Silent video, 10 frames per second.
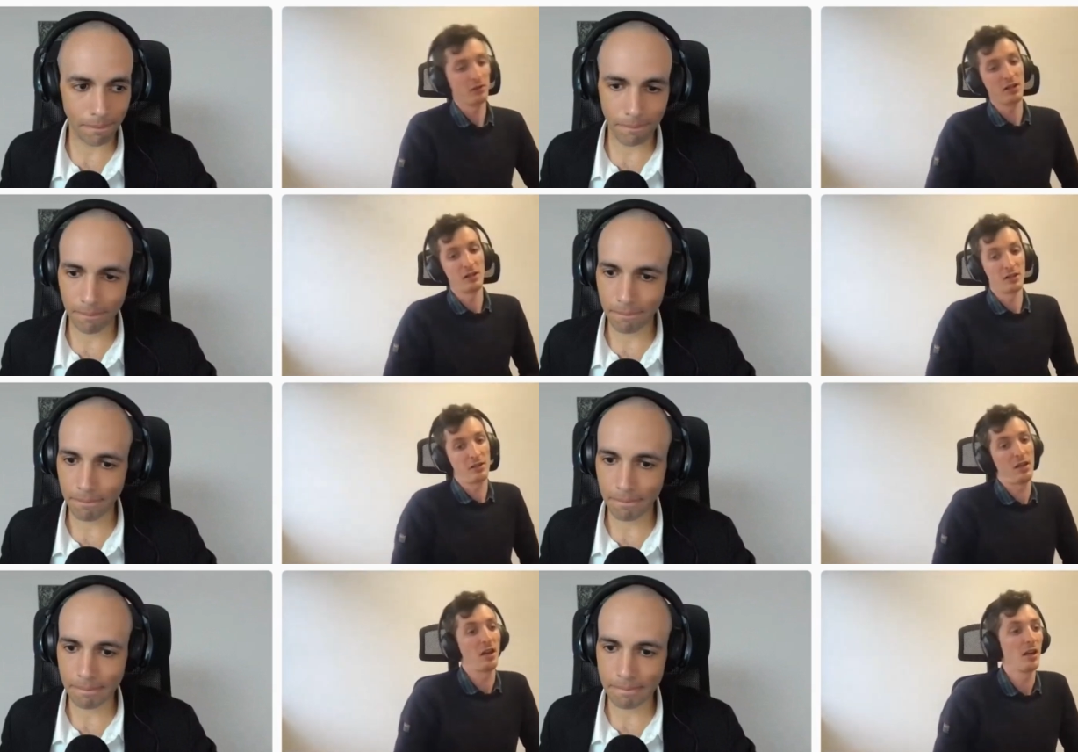Speaker 1: currently,
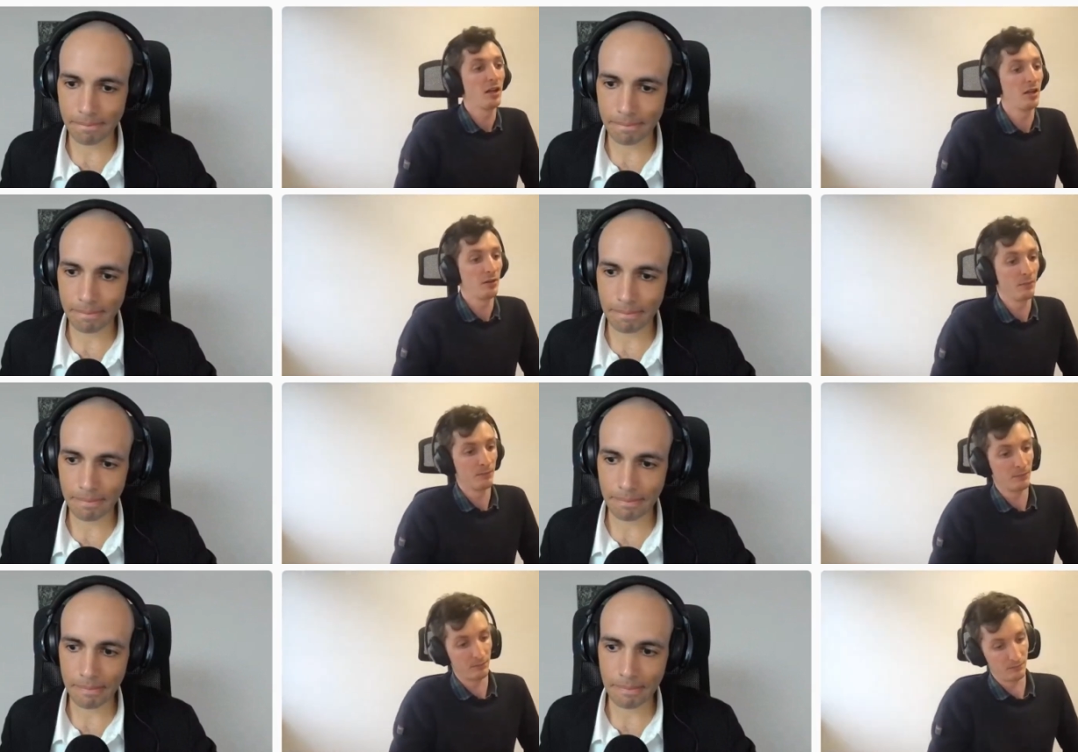
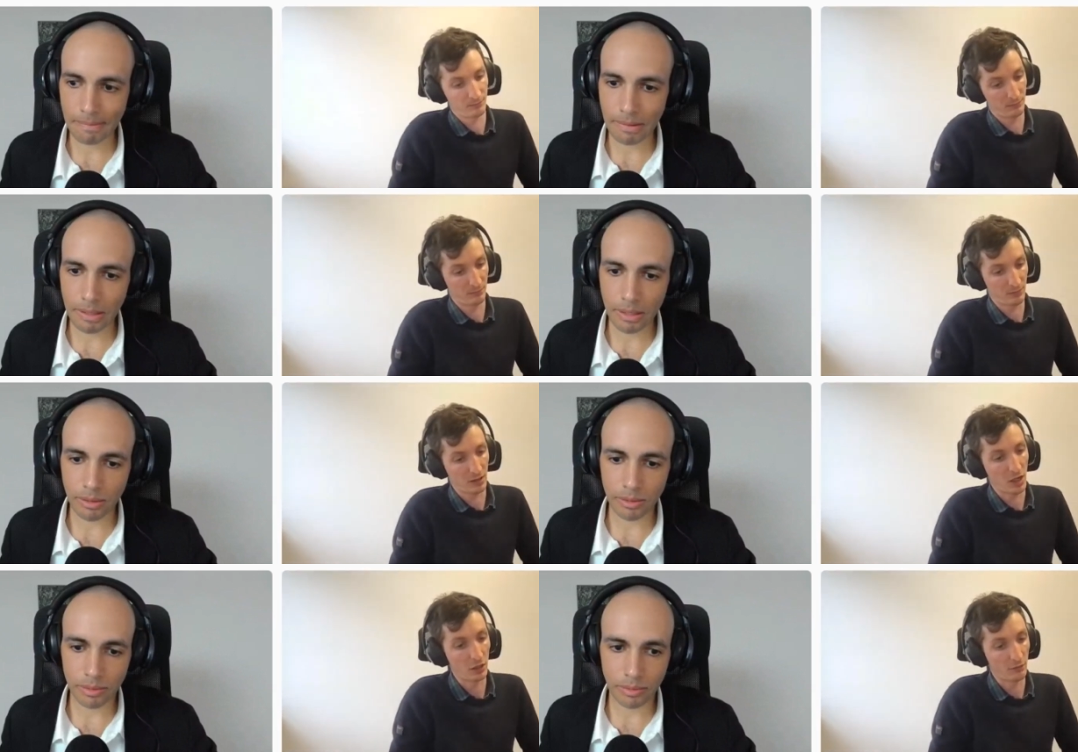um,
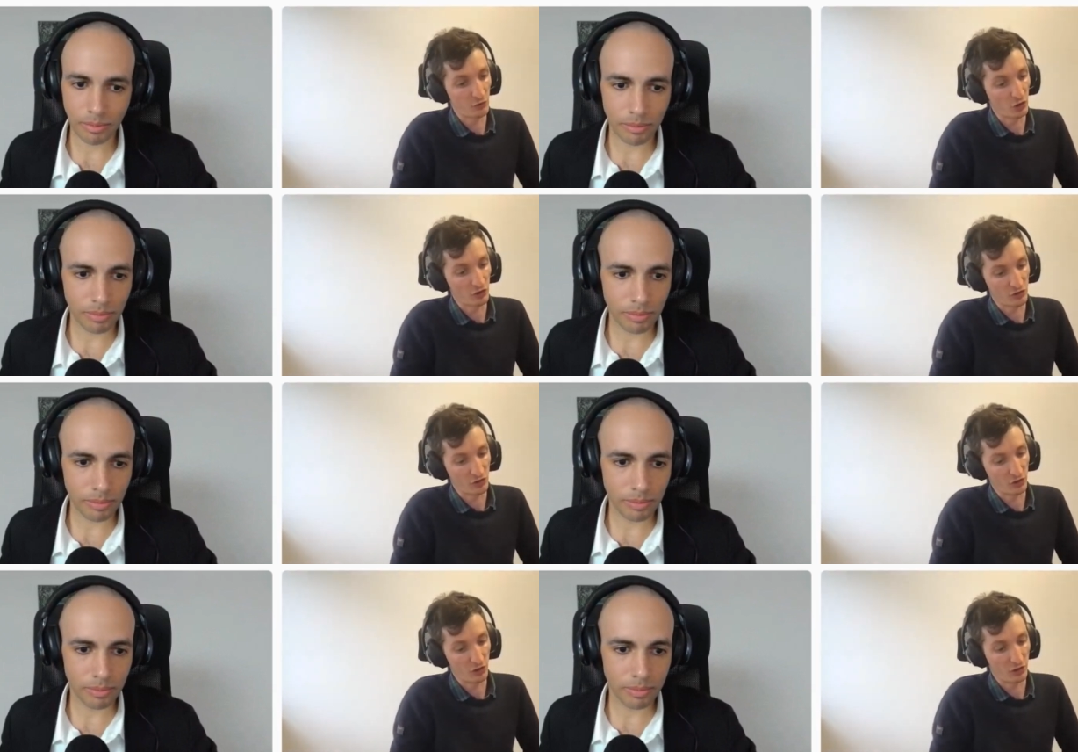kind of due
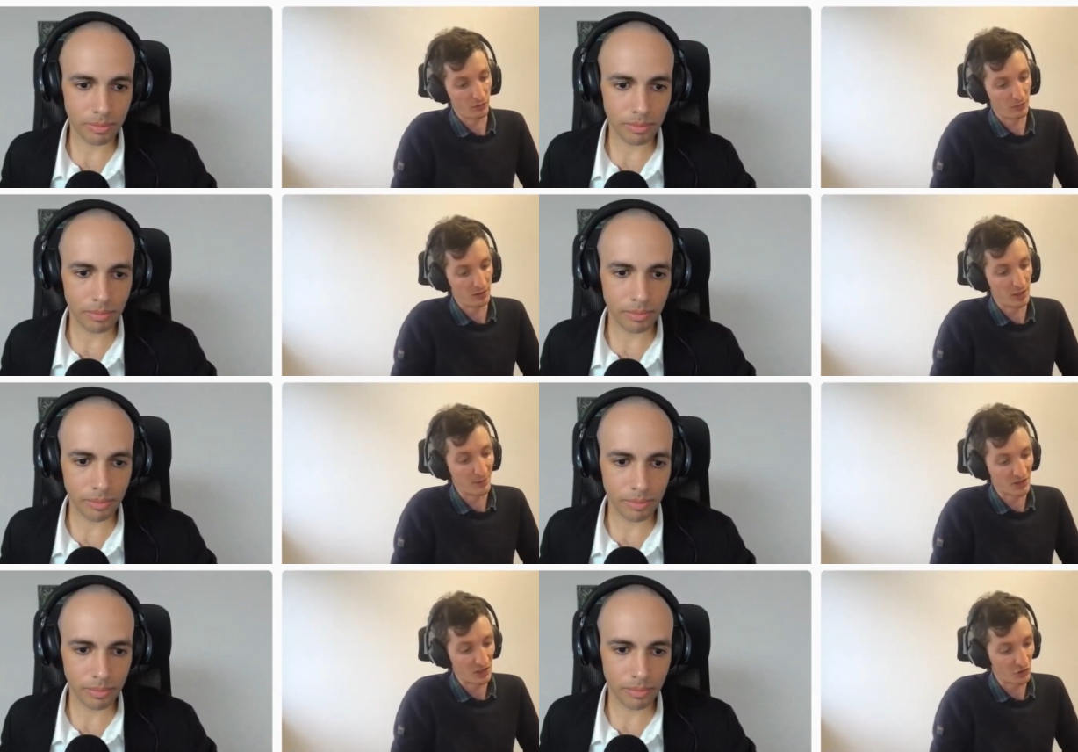to
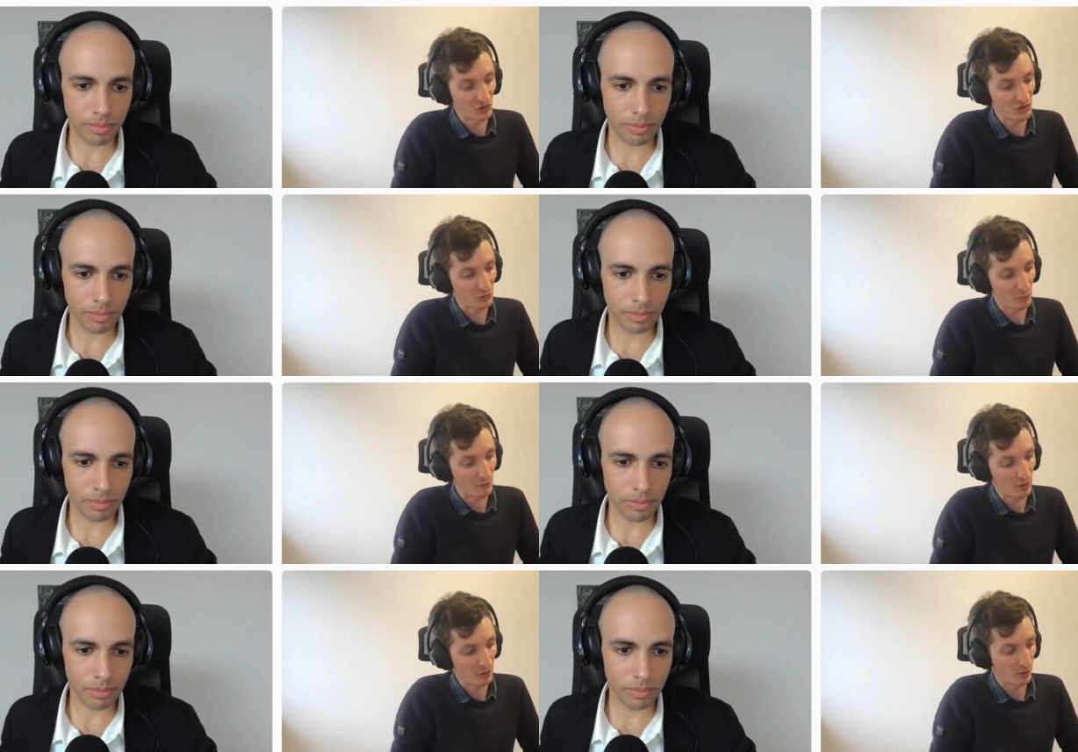limitations
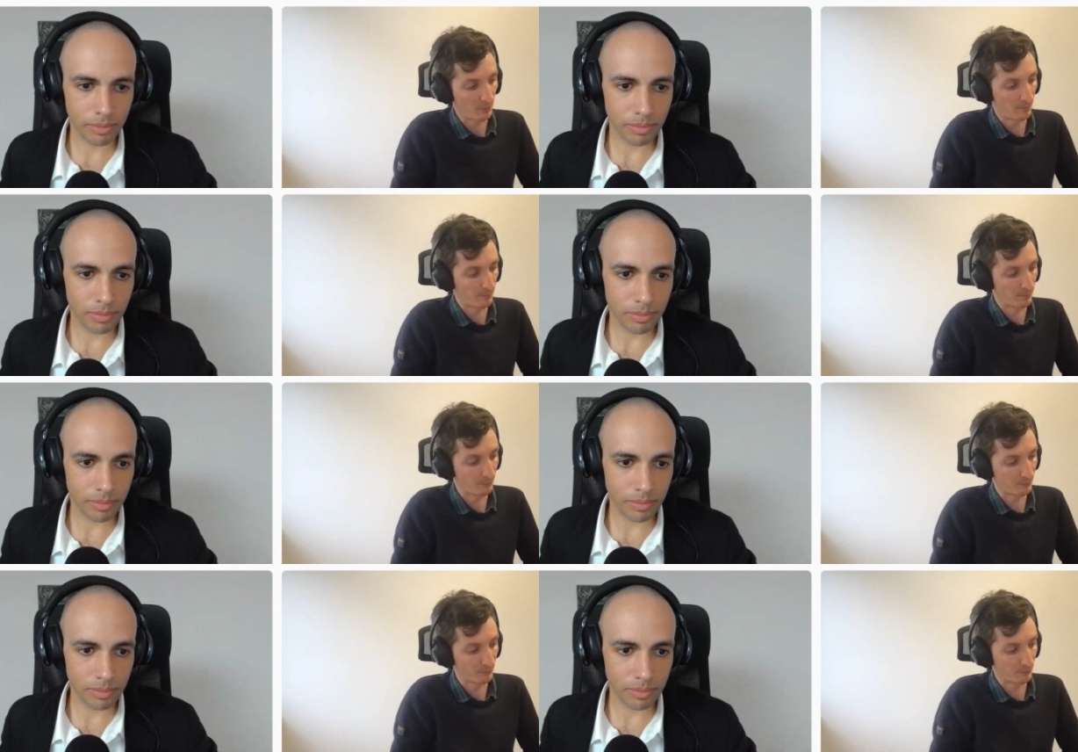with um,